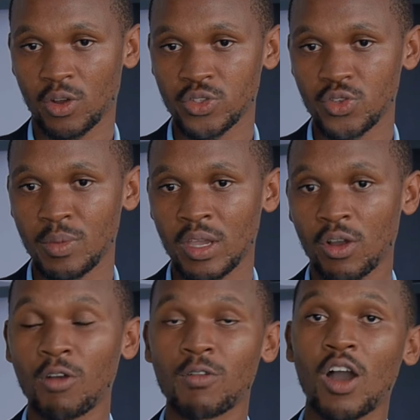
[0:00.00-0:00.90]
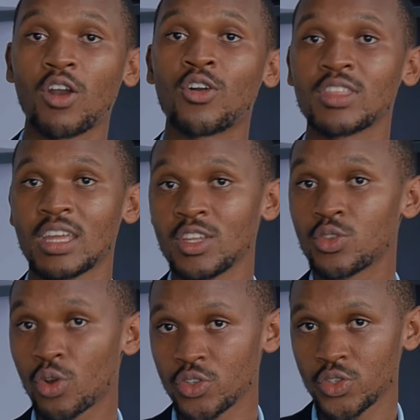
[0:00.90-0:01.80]
consuming, of how long they need
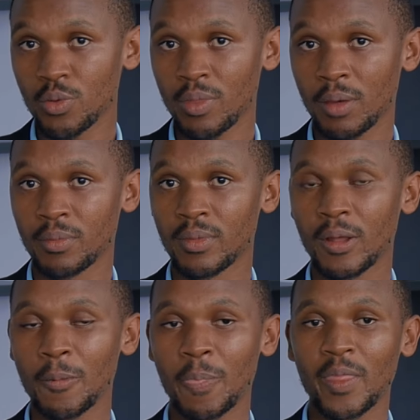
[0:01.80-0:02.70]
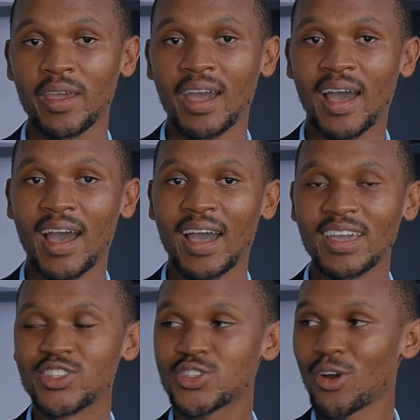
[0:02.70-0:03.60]
to consume them. Mm. Uh,
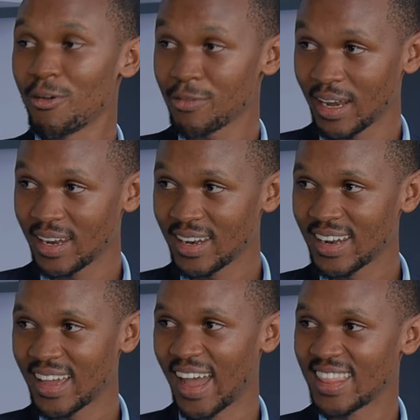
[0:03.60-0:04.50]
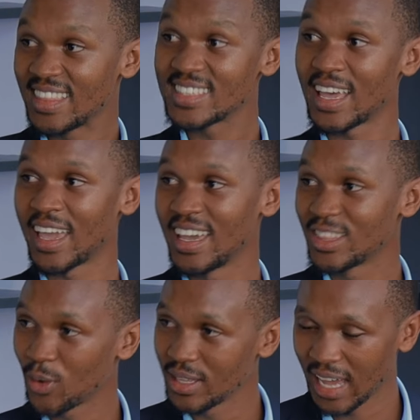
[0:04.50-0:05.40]
it's often, and this I
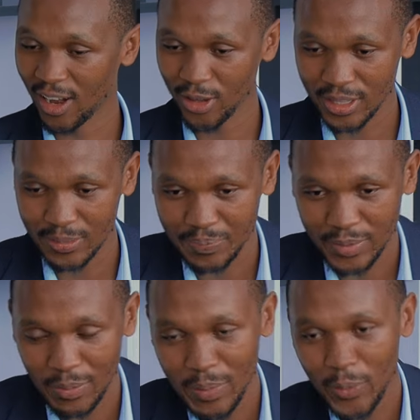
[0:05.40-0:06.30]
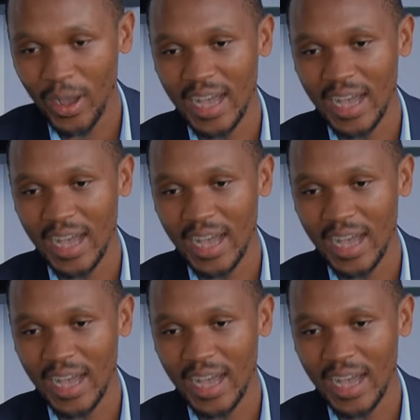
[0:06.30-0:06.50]
get quite a lot. Mm. People